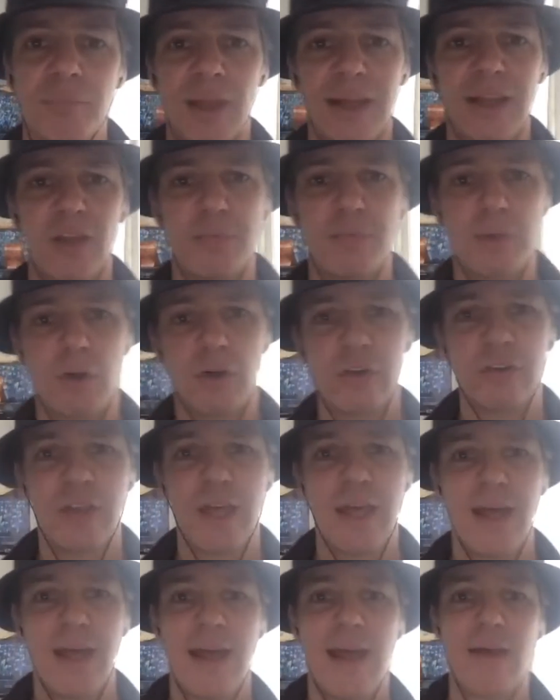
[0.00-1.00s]
And let's be honest,
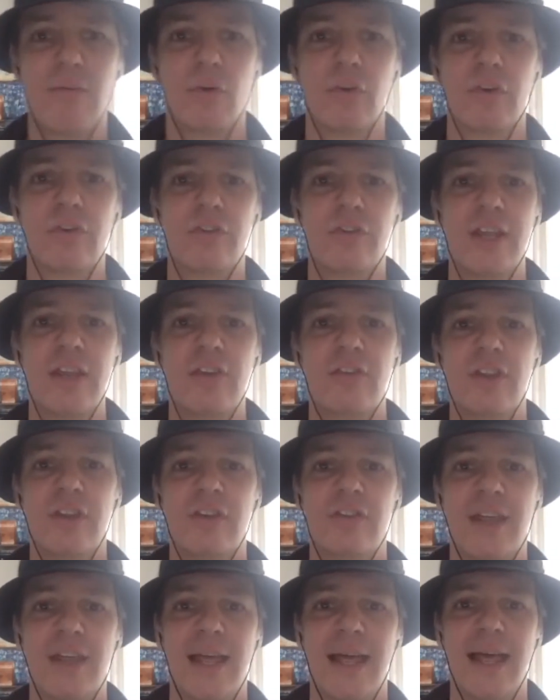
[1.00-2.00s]
everyone sees
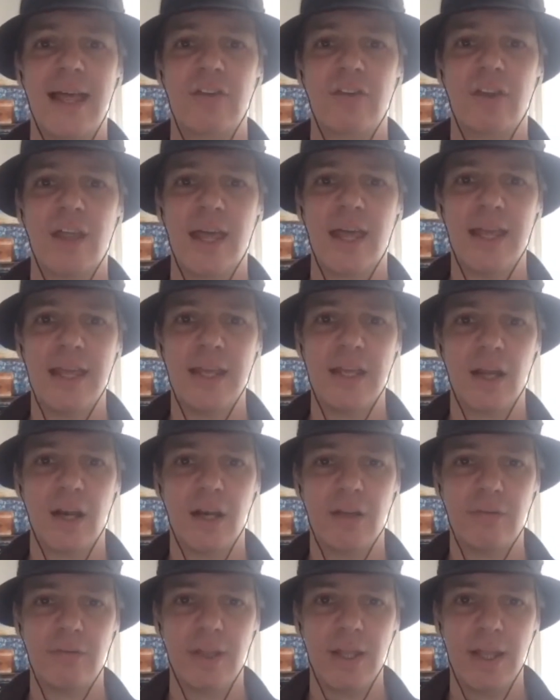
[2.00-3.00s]
this as a
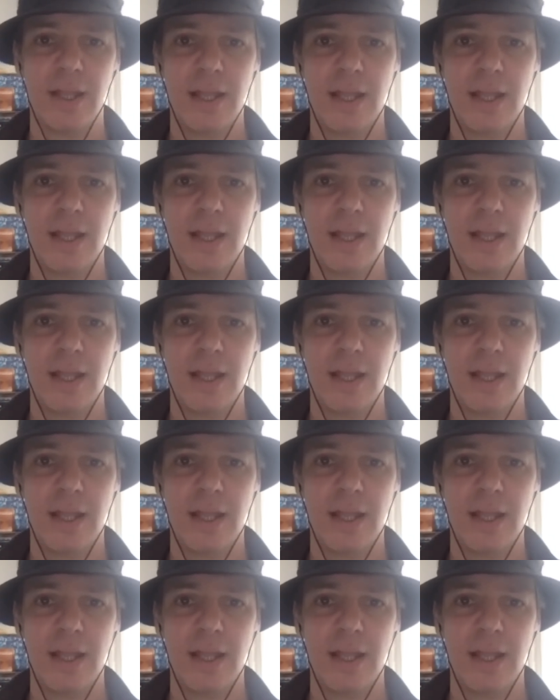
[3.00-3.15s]
kind of